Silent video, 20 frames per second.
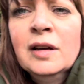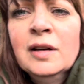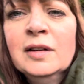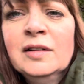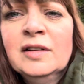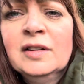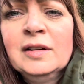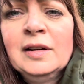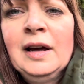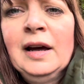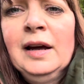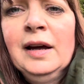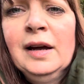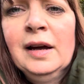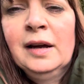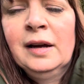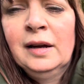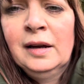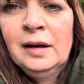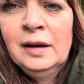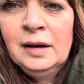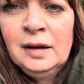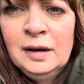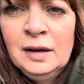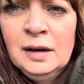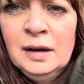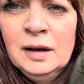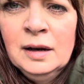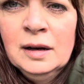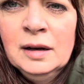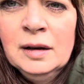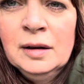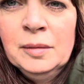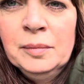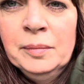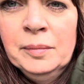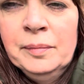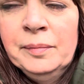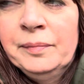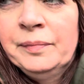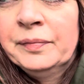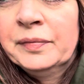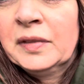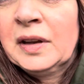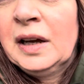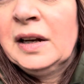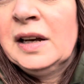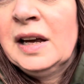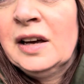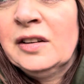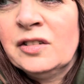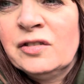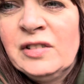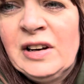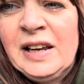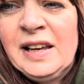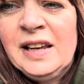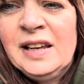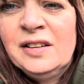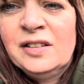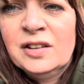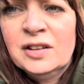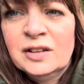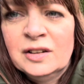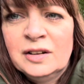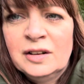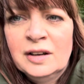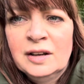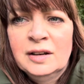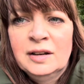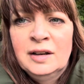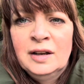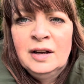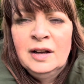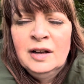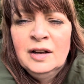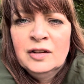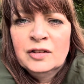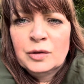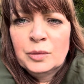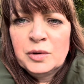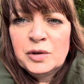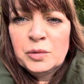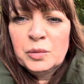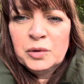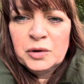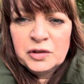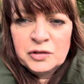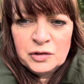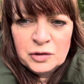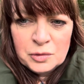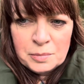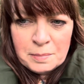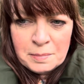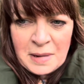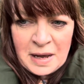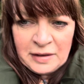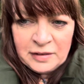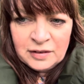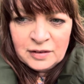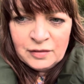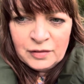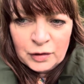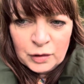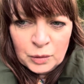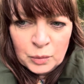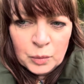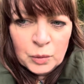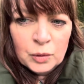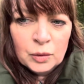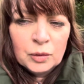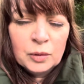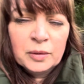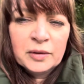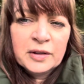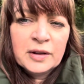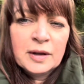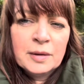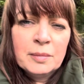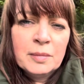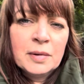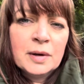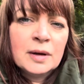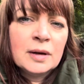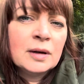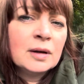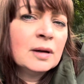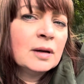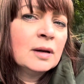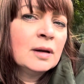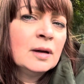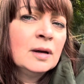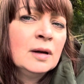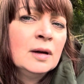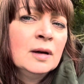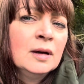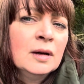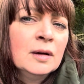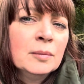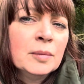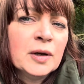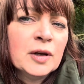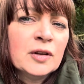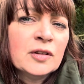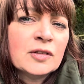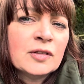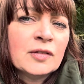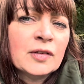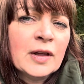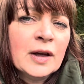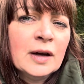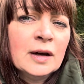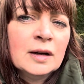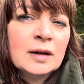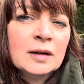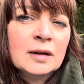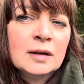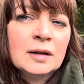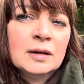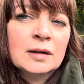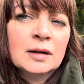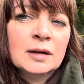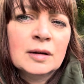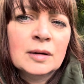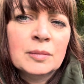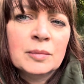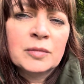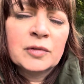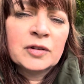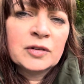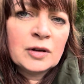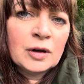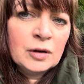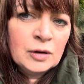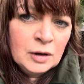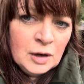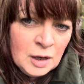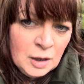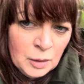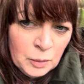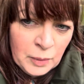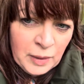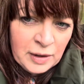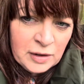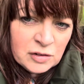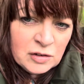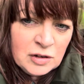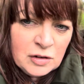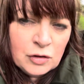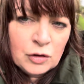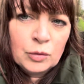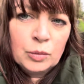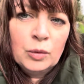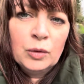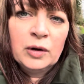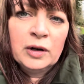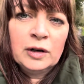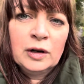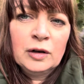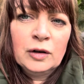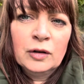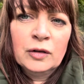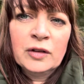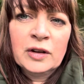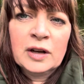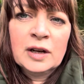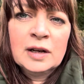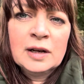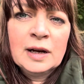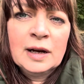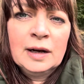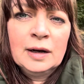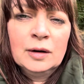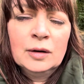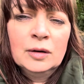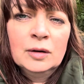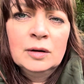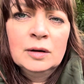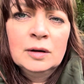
today, and he hasn't really eaten, so we didn't want to do a massive long walk with him because of that. So we're actually just walking along the canal,